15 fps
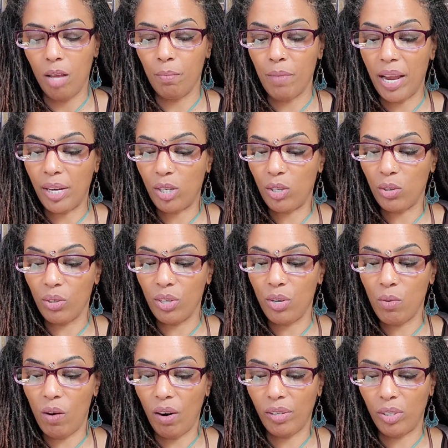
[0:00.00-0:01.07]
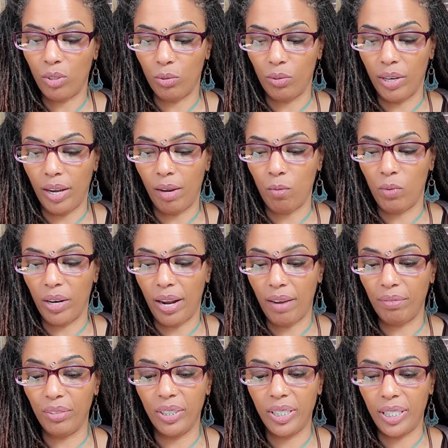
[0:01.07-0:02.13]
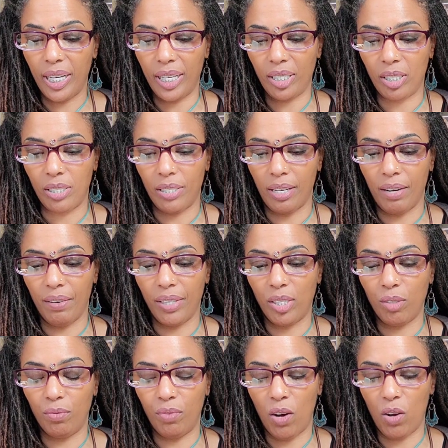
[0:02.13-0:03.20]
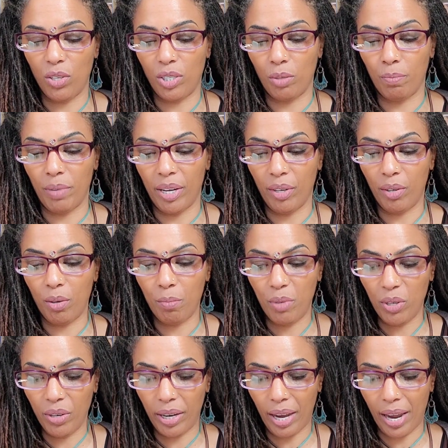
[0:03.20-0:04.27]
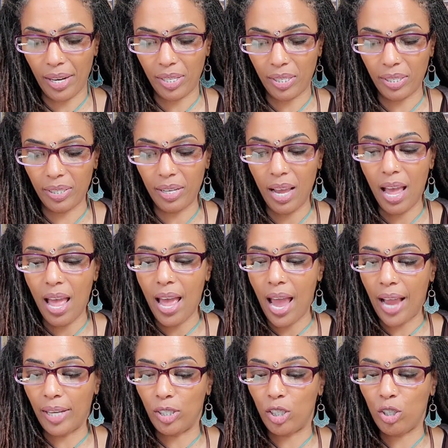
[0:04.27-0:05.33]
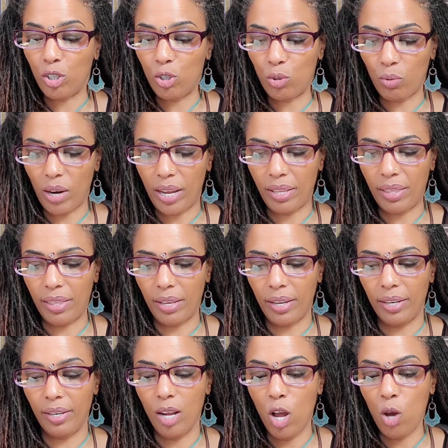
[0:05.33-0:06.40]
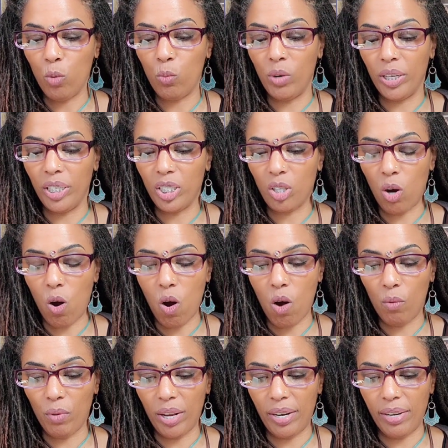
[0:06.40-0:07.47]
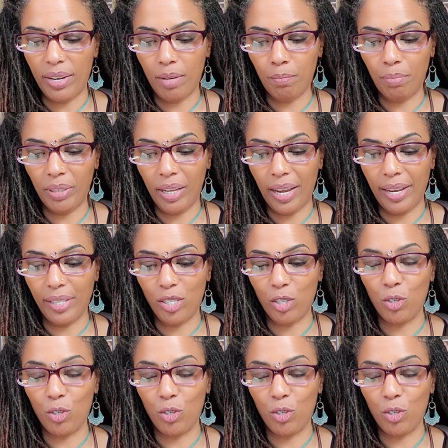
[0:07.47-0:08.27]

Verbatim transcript: Make sure you are doing whatever is necessary to foster better communication and to strengthen what is already in place.